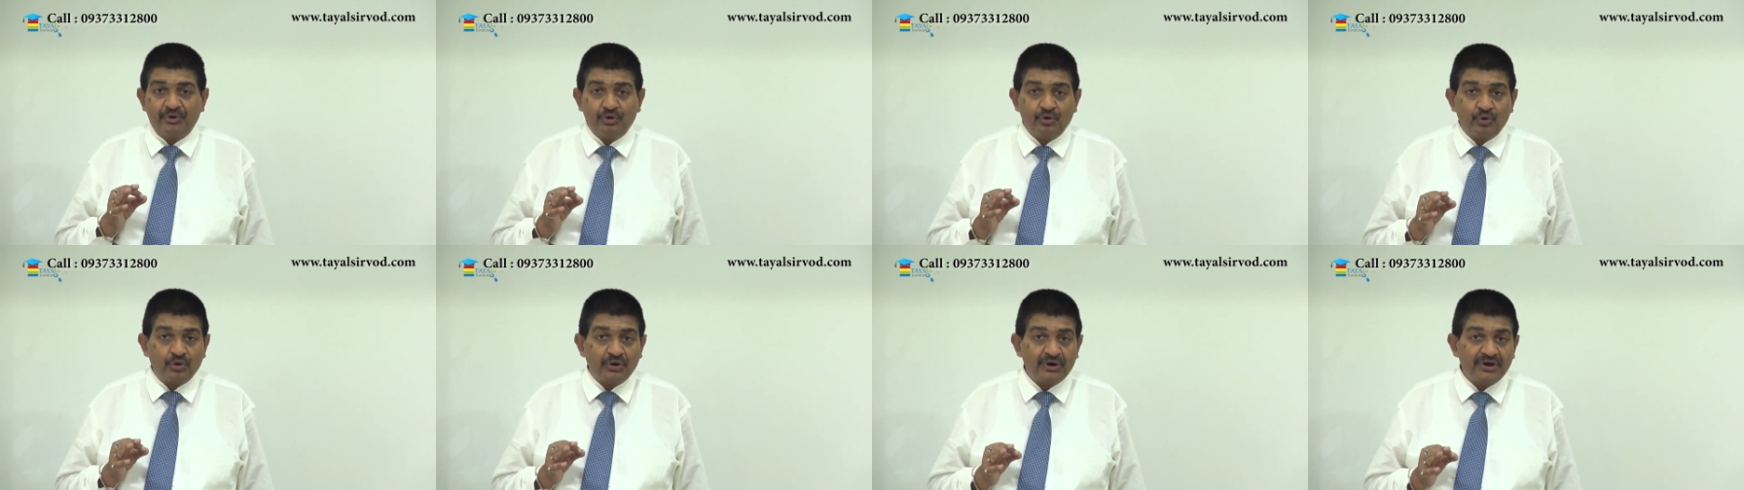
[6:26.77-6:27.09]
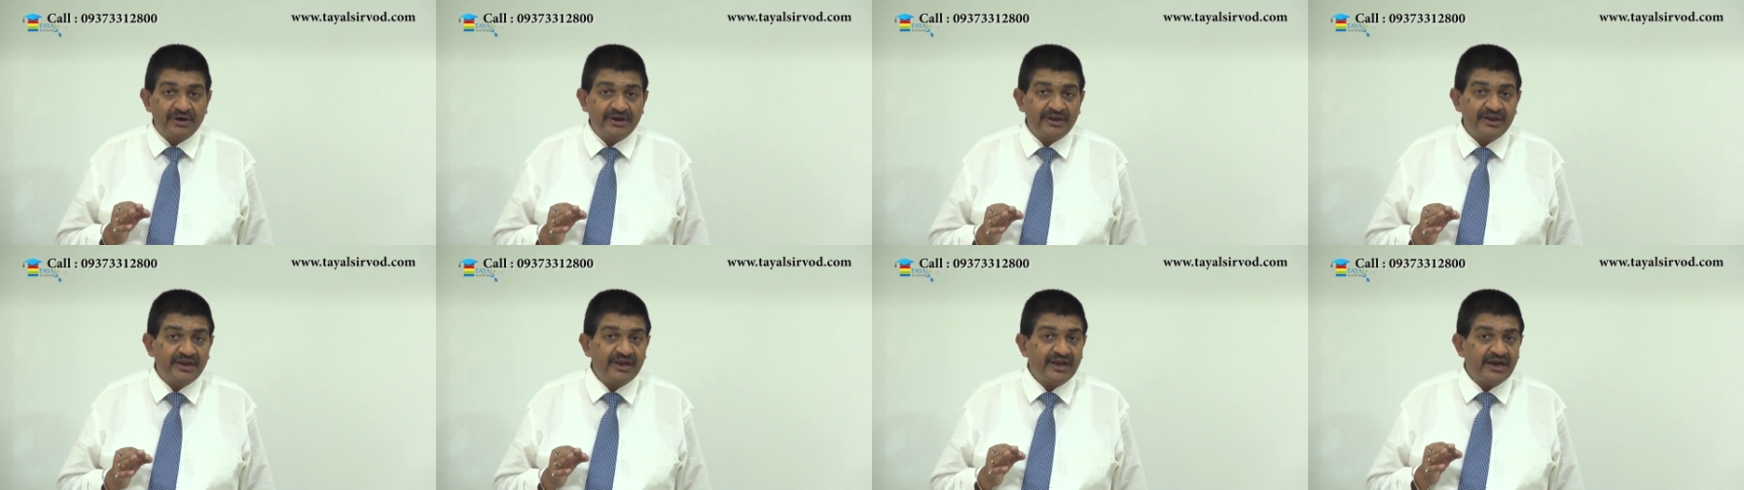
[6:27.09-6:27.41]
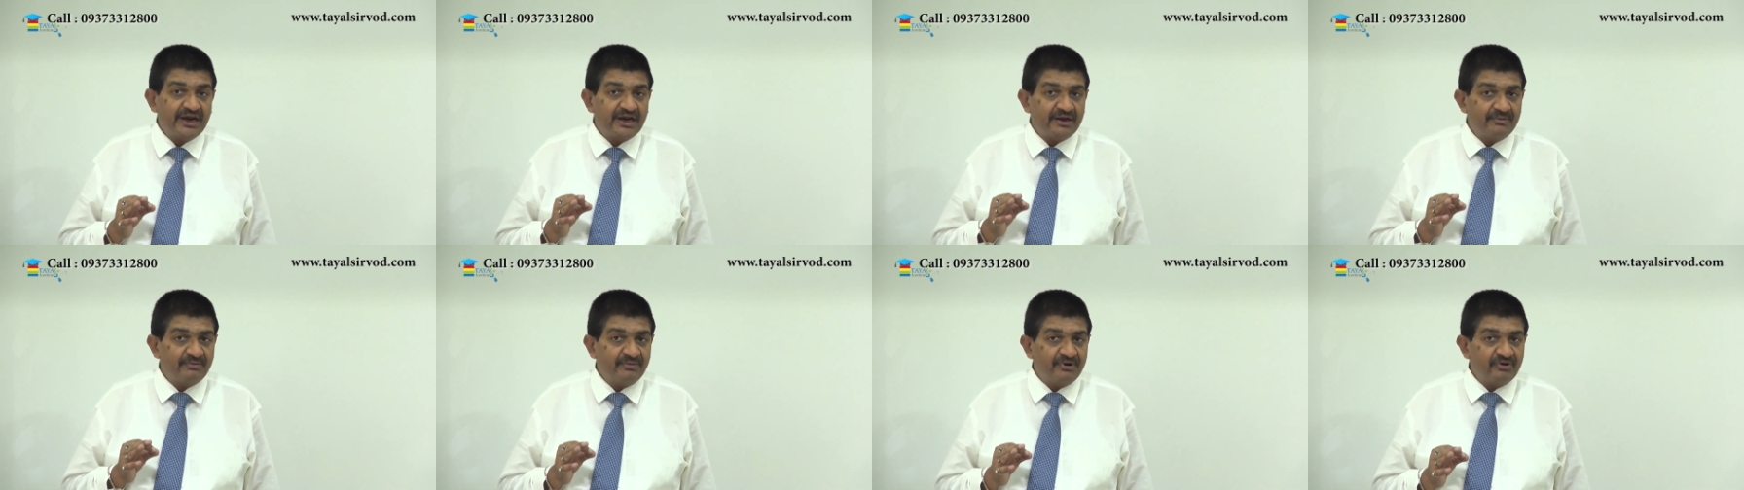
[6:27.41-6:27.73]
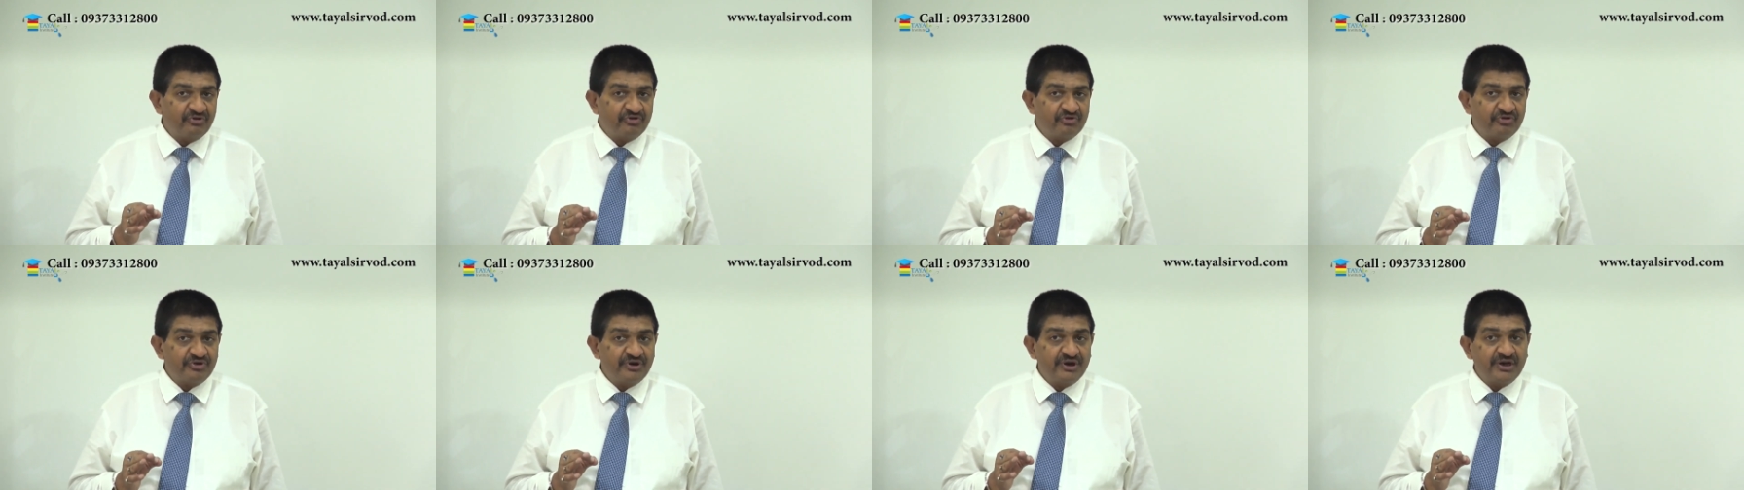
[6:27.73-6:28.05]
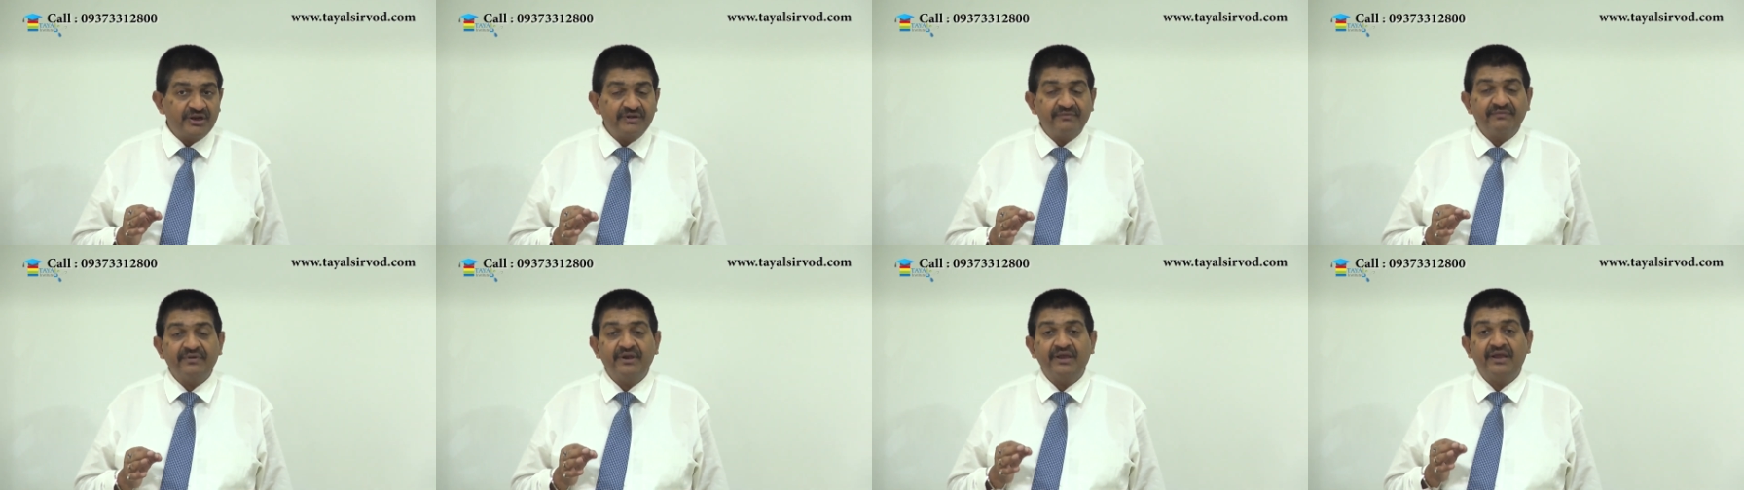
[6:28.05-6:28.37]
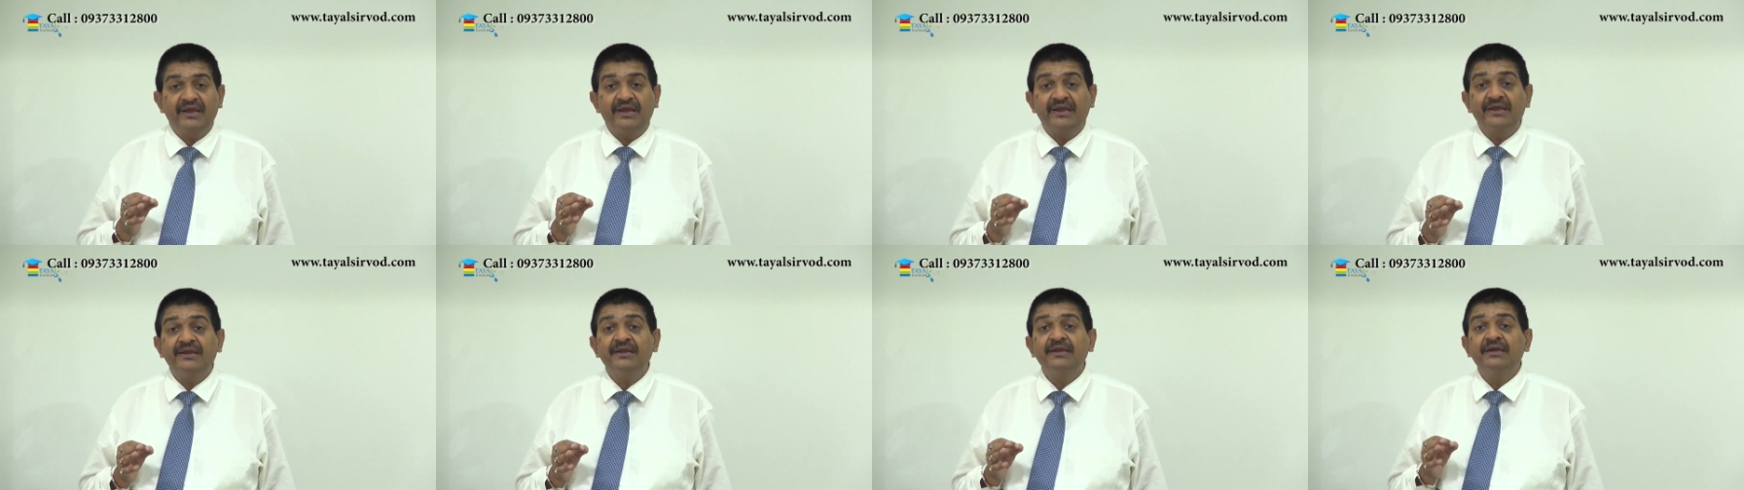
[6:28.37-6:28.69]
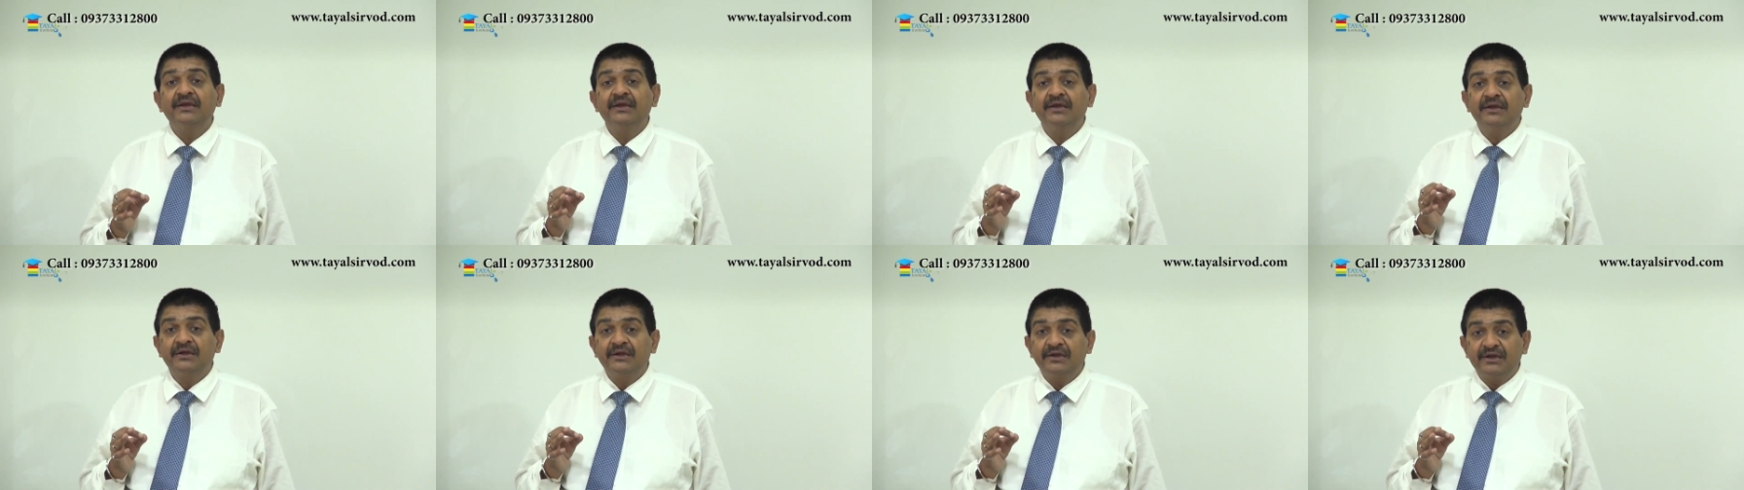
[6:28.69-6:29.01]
purely administrative in